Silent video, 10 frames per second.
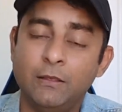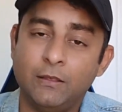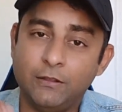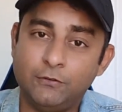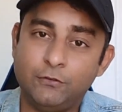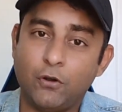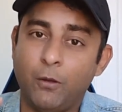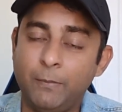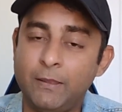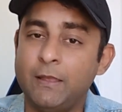is
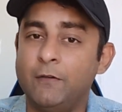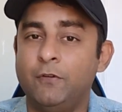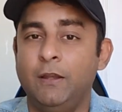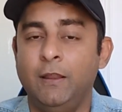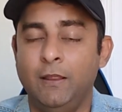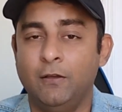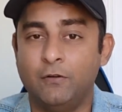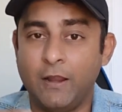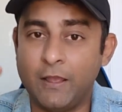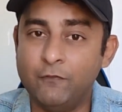dropping every day
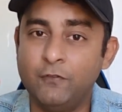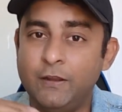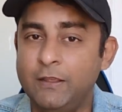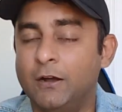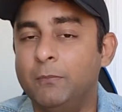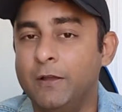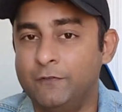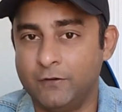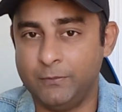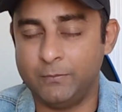or every year by
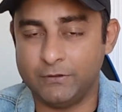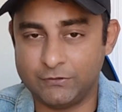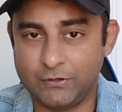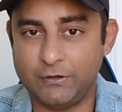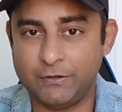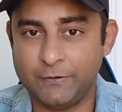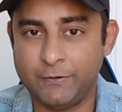5%.